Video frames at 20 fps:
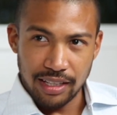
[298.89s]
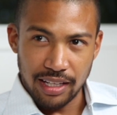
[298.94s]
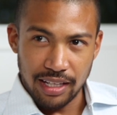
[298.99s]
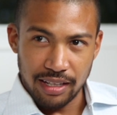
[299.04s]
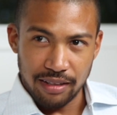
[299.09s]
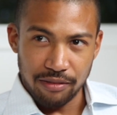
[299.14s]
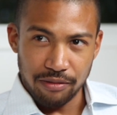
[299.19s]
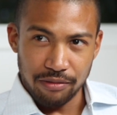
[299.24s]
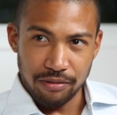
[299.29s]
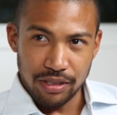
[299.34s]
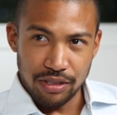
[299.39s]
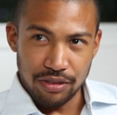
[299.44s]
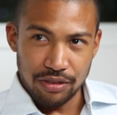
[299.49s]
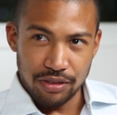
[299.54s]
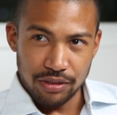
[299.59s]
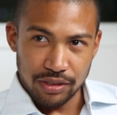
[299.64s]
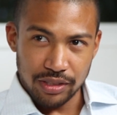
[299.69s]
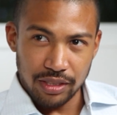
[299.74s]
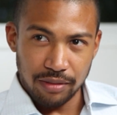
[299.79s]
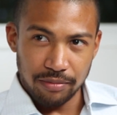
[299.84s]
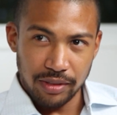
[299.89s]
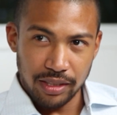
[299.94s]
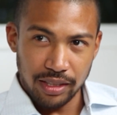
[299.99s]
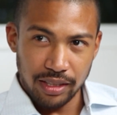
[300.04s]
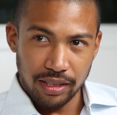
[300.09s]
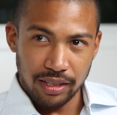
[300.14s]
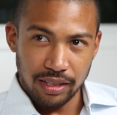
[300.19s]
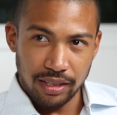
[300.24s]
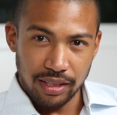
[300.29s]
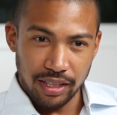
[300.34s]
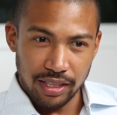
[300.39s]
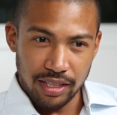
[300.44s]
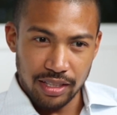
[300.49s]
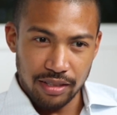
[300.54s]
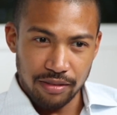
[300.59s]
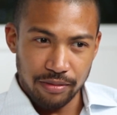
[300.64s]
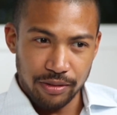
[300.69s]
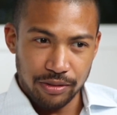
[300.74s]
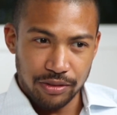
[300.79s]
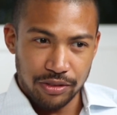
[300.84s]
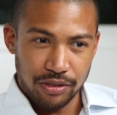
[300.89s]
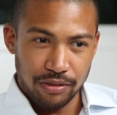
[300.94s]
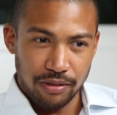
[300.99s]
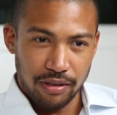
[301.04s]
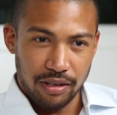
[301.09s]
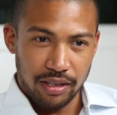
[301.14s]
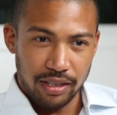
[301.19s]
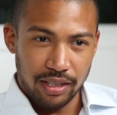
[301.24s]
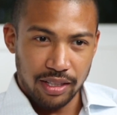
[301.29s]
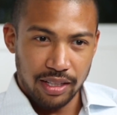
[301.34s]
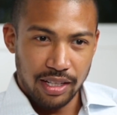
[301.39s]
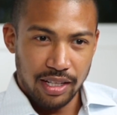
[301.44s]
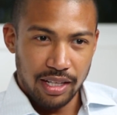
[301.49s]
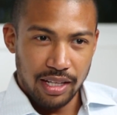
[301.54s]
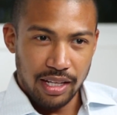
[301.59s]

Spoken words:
and when you do something, like he roots you on,